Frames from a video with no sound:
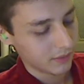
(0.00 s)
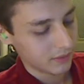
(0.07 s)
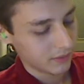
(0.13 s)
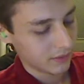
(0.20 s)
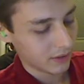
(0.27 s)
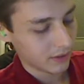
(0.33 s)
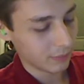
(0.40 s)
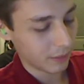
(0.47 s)

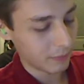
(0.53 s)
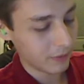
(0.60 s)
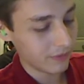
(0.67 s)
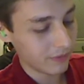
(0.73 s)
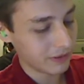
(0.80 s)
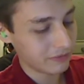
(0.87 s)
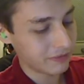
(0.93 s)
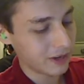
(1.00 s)
in my
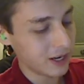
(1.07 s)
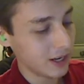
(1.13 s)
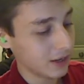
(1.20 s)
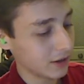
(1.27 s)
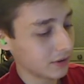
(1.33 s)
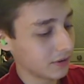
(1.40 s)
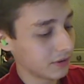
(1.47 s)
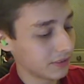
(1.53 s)
previous
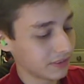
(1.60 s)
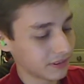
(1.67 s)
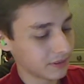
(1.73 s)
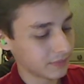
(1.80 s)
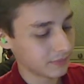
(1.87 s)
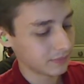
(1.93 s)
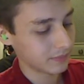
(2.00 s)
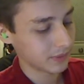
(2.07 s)
videos,
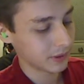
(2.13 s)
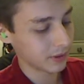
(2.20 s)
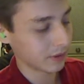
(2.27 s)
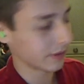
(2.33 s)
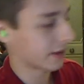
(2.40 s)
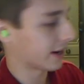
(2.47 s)
you know that